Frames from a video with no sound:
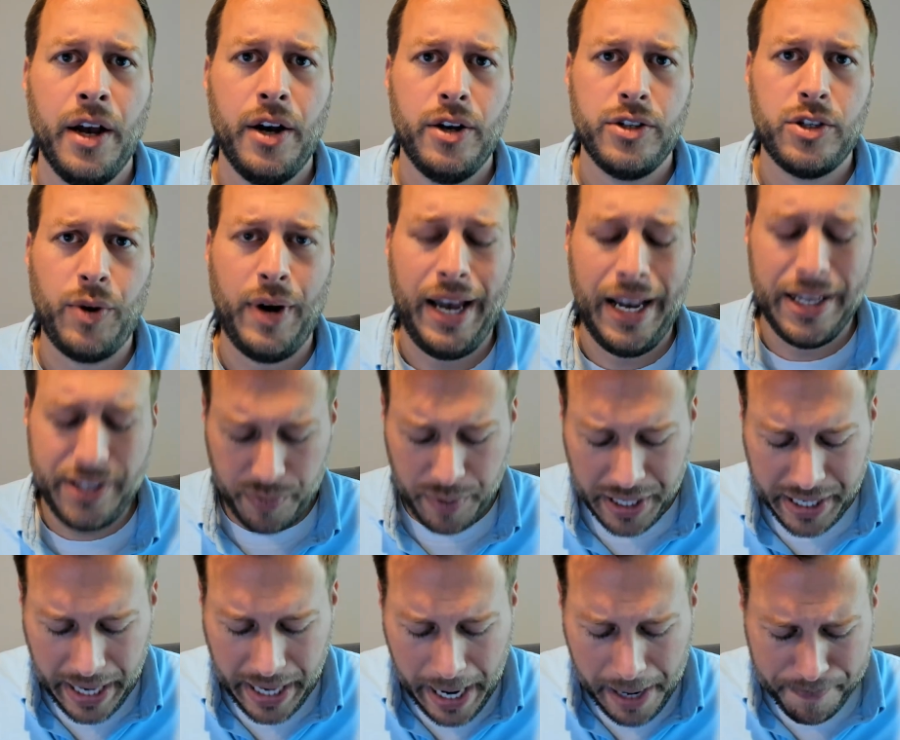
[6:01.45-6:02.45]
So as a
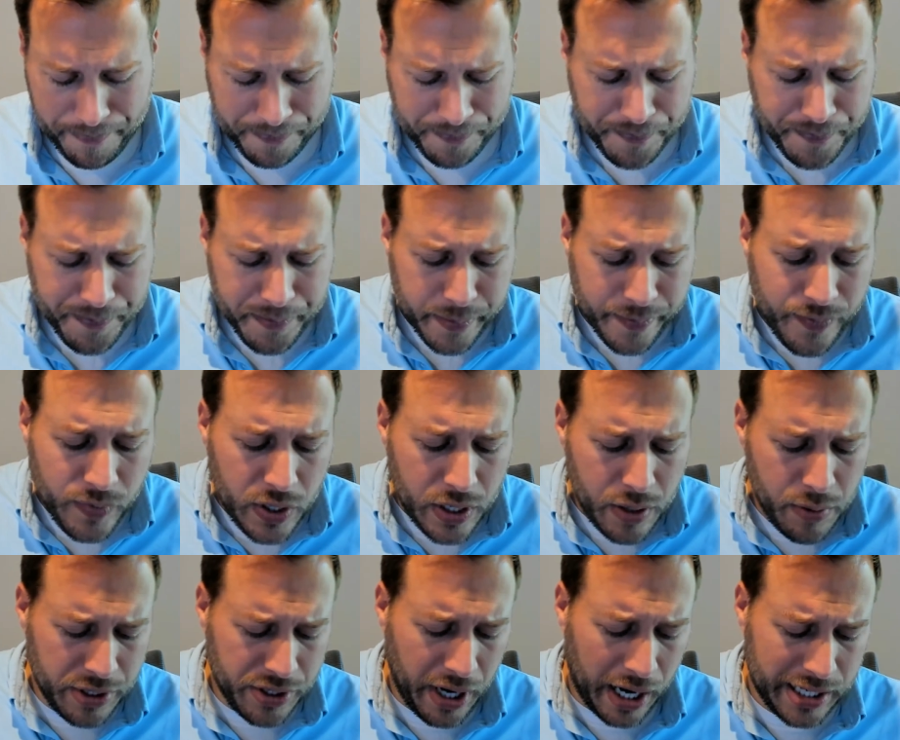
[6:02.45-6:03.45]
recap,
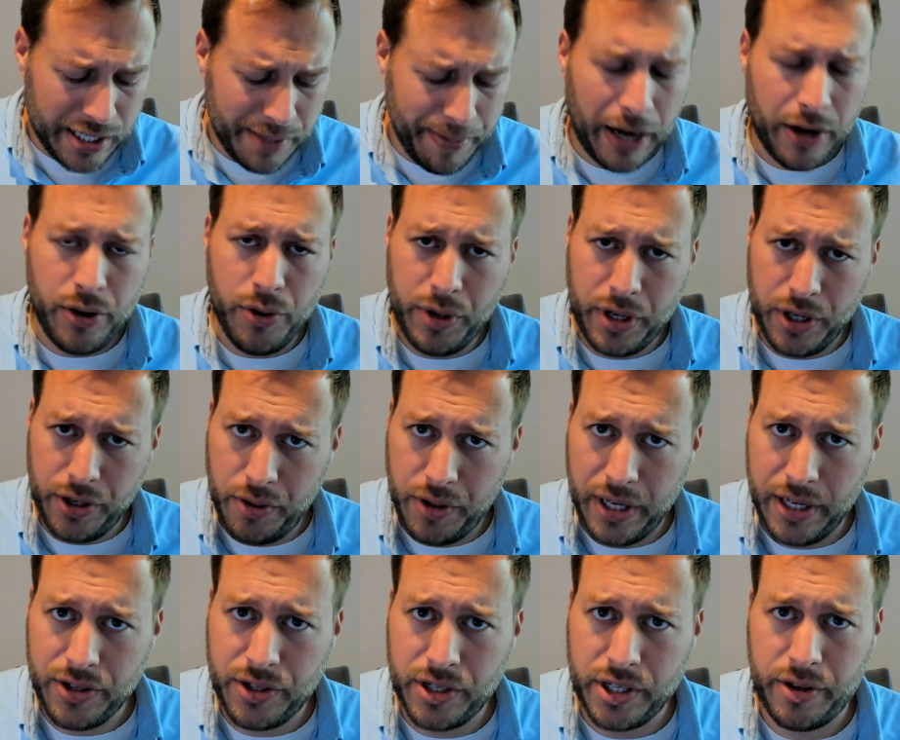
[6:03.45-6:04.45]
we talked about who can do the
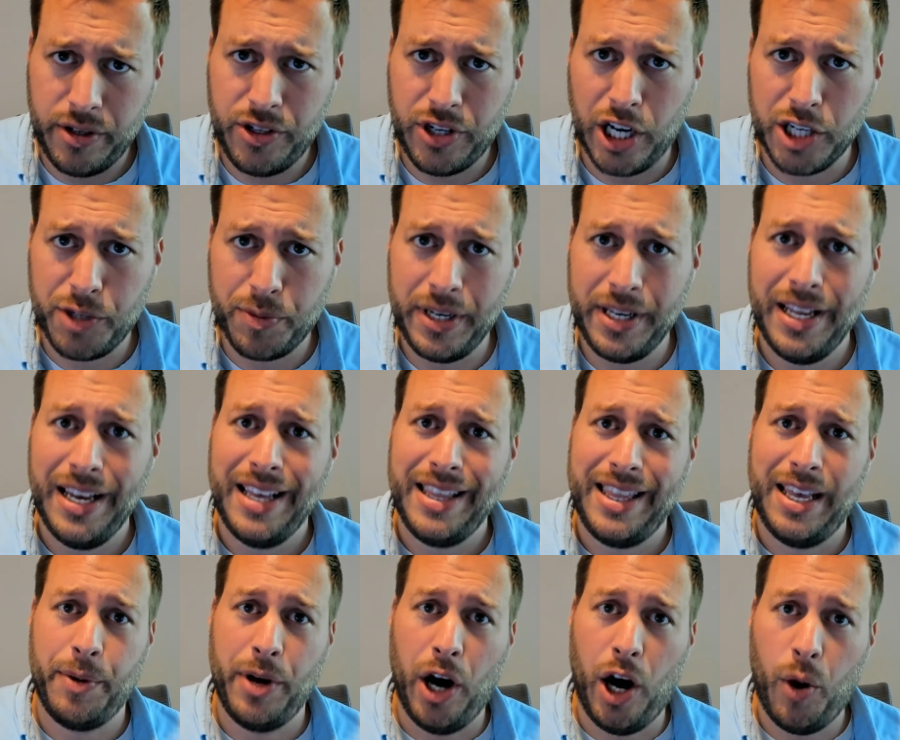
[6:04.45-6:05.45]
engineering judgment,
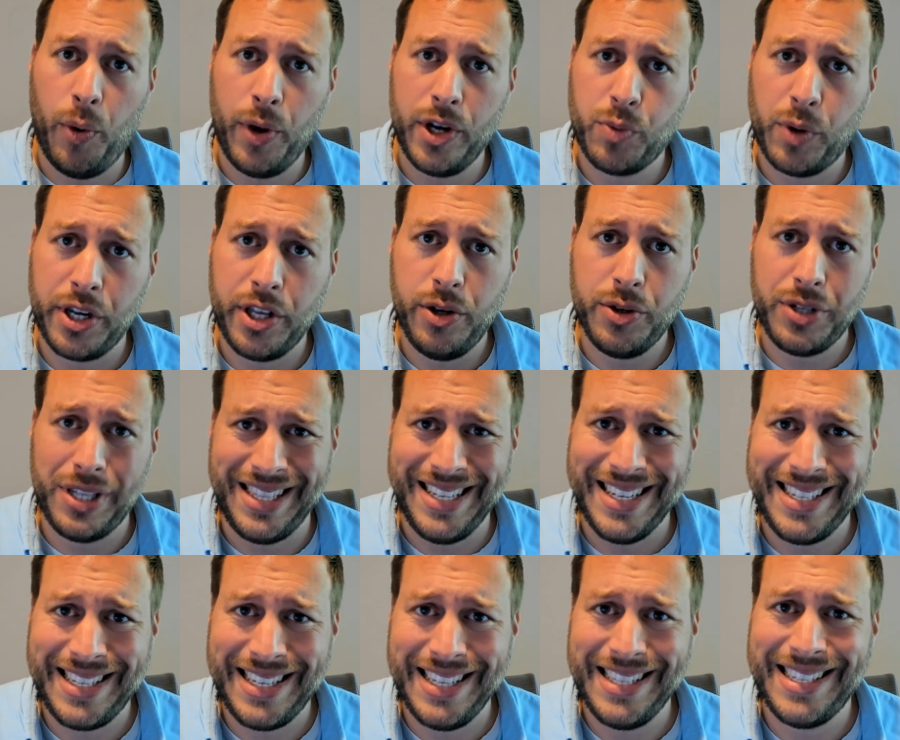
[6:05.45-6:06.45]
that we always want to use a
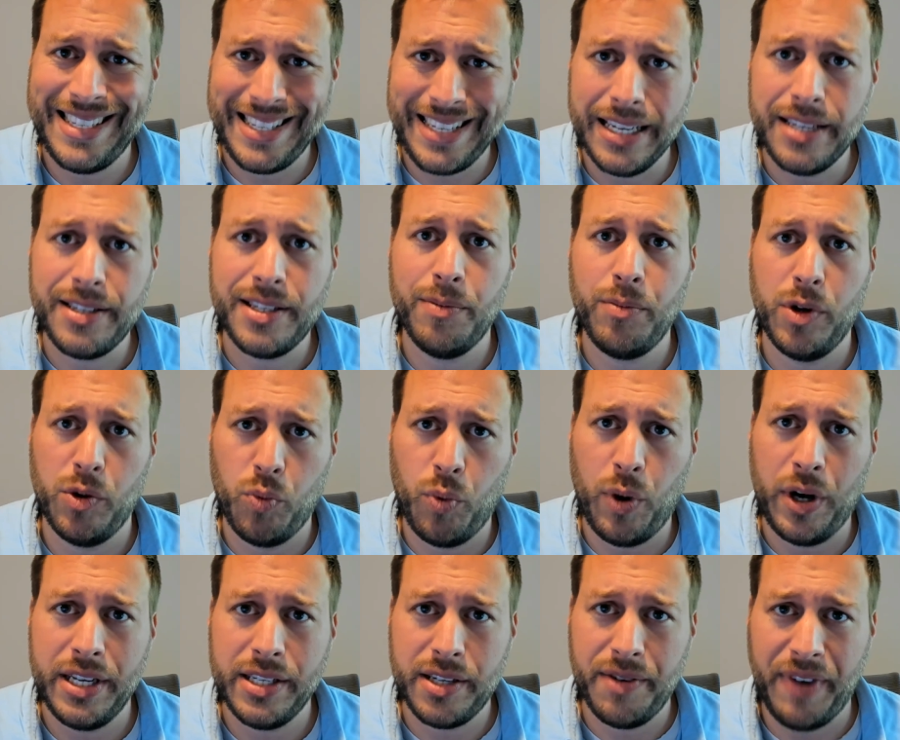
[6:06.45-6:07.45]
listed system when
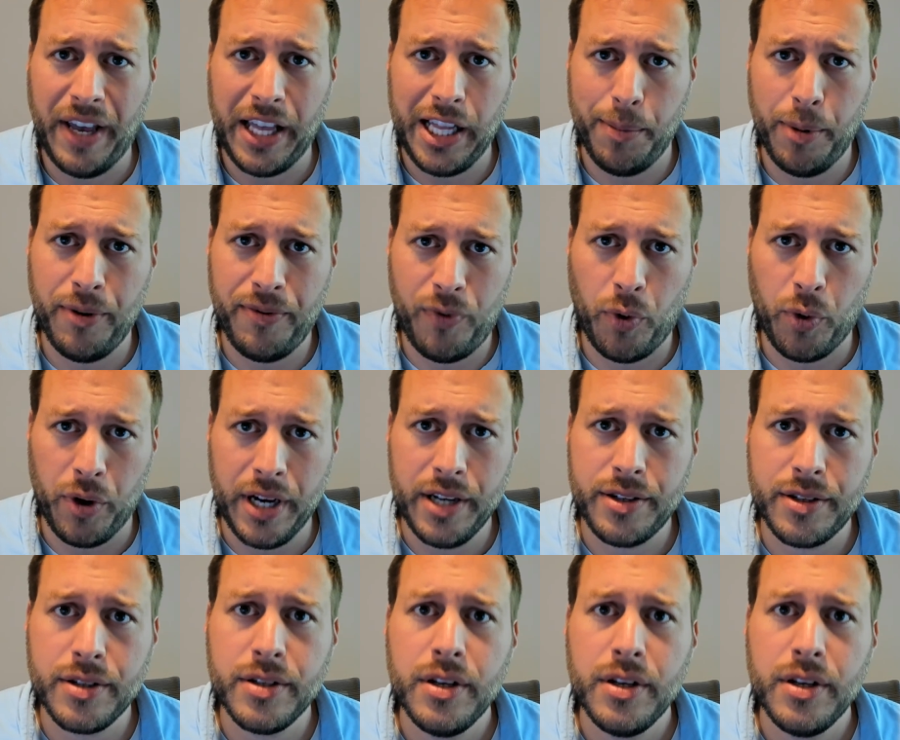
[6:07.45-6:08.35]
one is available for us.